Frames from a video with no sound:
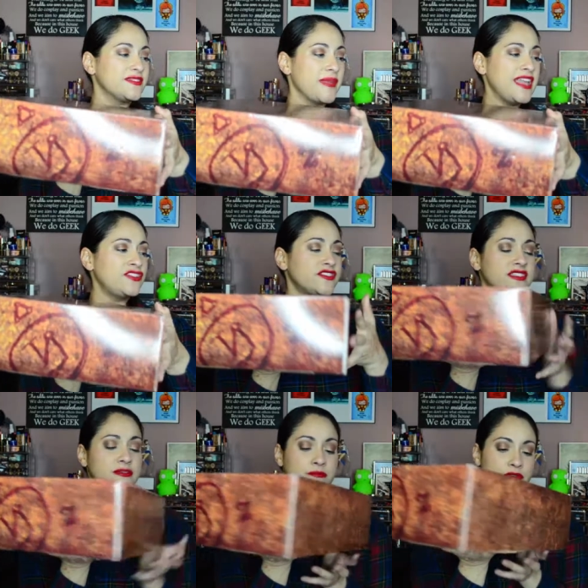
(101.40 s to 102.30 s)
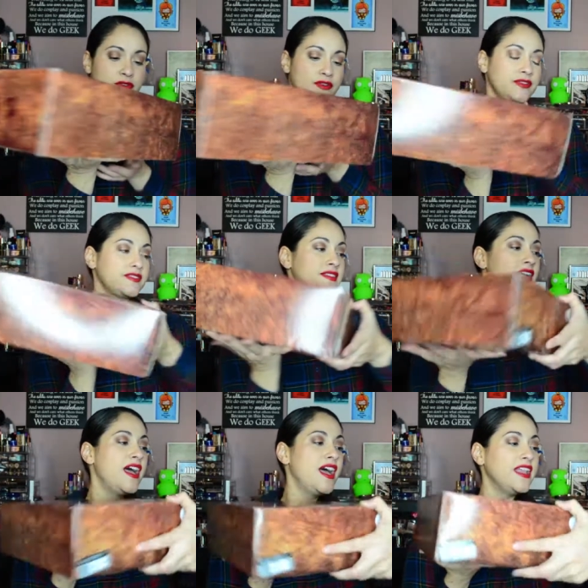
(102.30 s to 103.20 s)
some angel symbols.
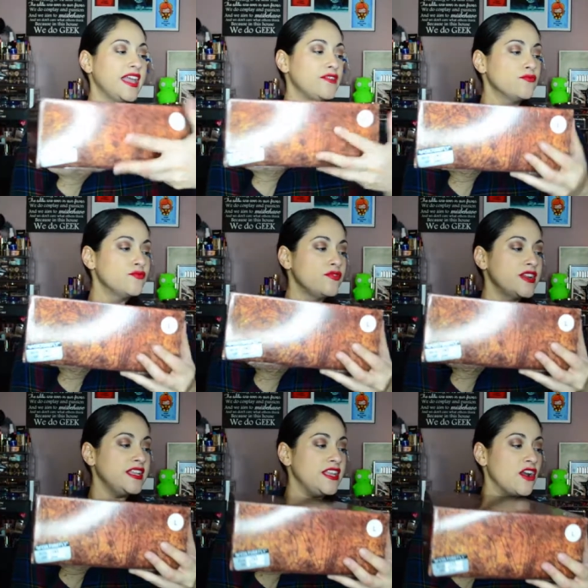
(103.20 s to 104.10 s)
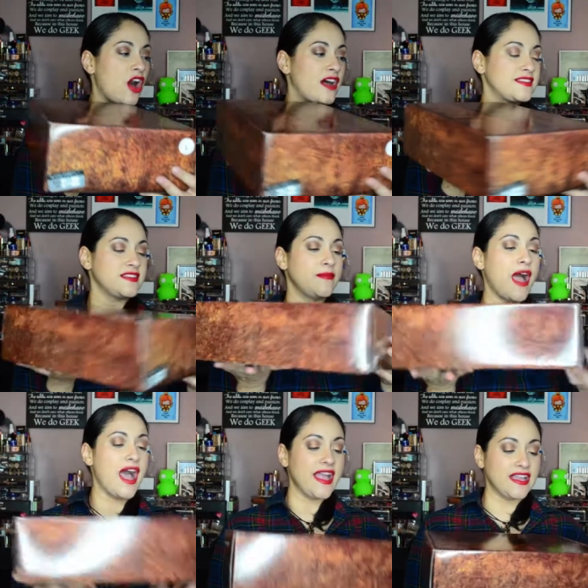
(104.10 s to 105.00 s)
Like, really awesome.
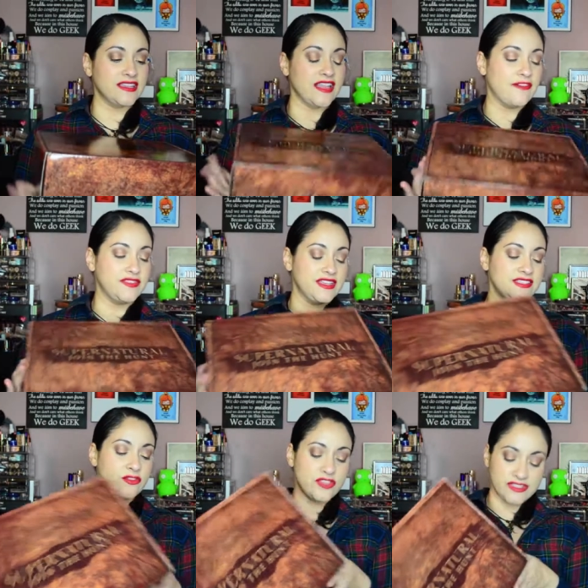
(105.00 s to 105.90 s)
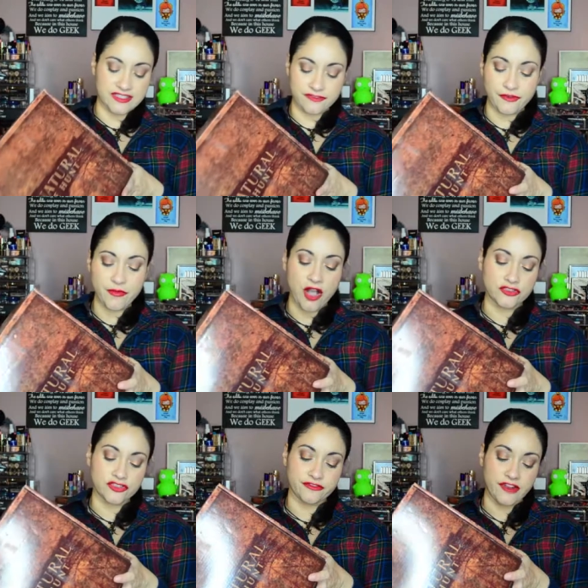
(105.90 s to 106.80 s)
I love this. So this is from
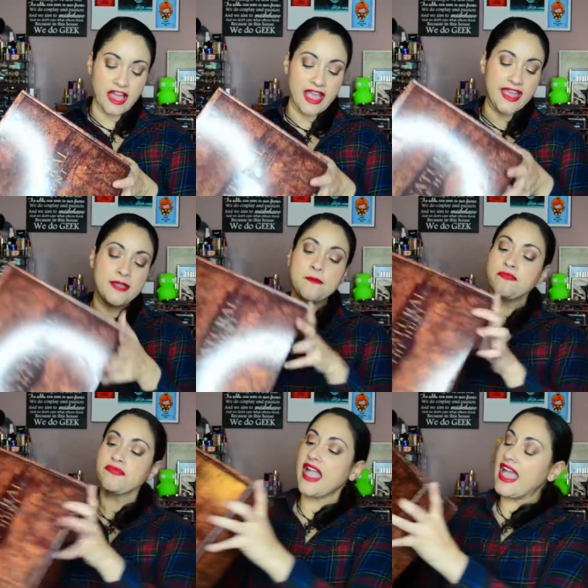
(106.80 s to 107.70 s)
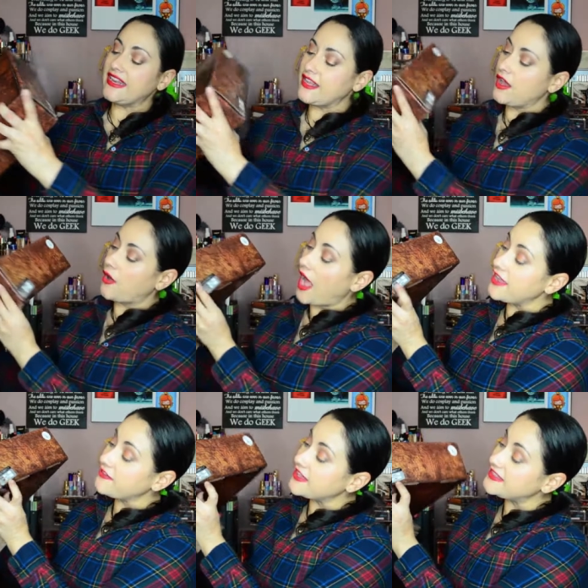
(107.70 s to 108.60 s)
Culturefly, and
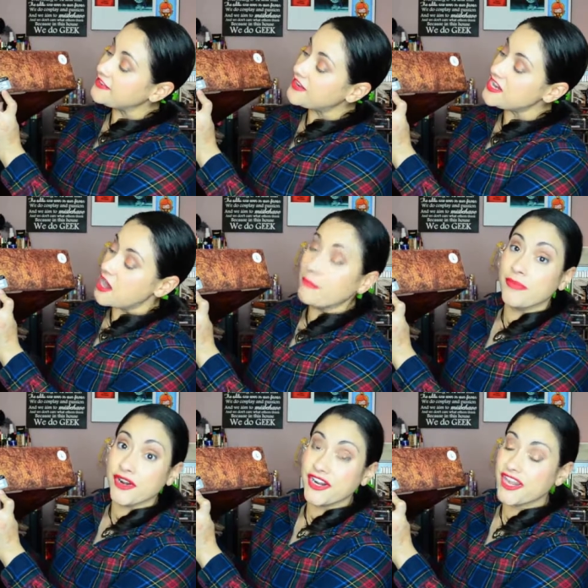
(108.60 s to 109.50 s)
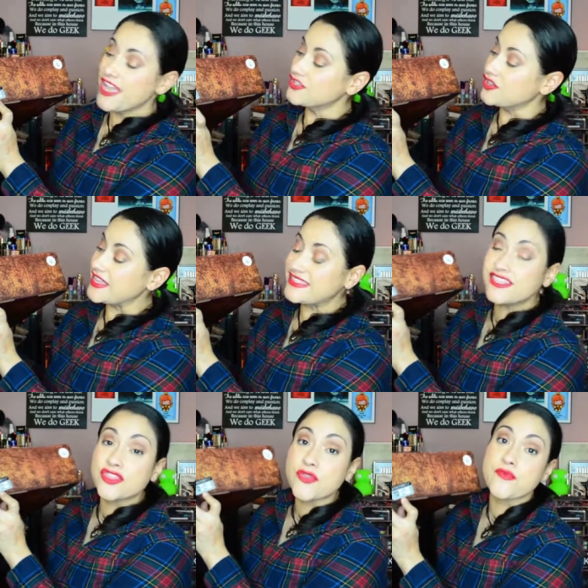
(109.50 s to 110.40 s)
it's even numbered. So they did
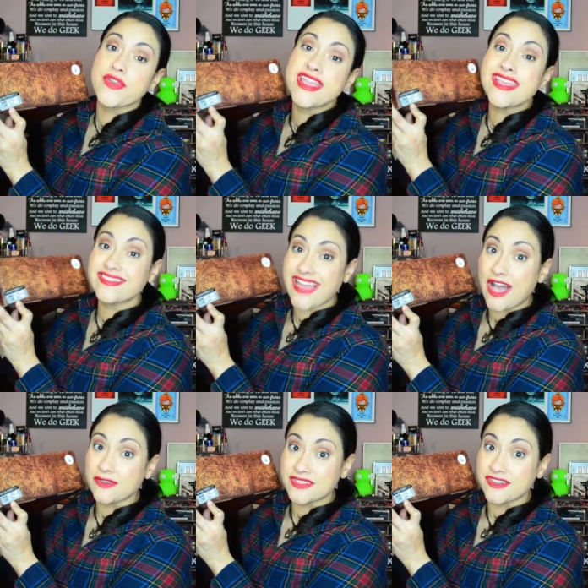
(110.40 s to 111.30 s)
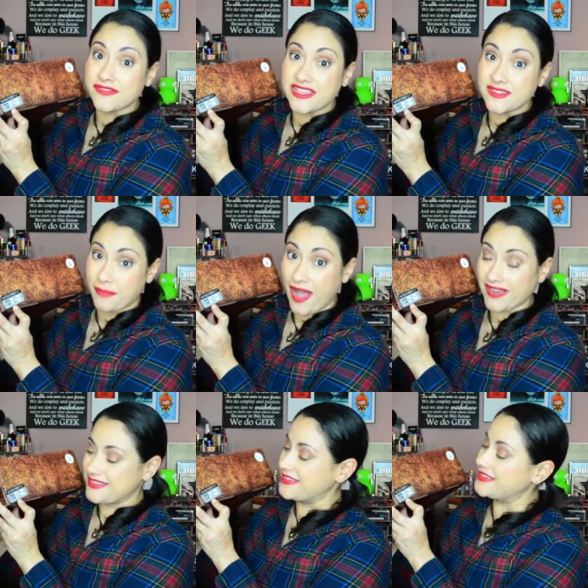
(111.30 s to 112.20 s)
3,000 of these
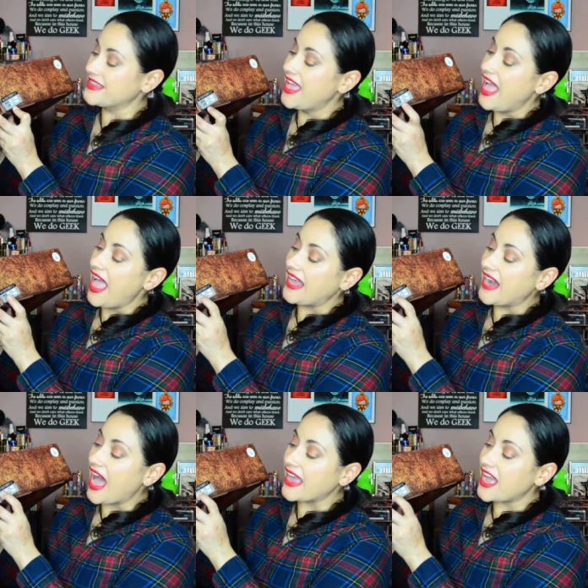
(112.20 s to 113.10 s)
boxes, and I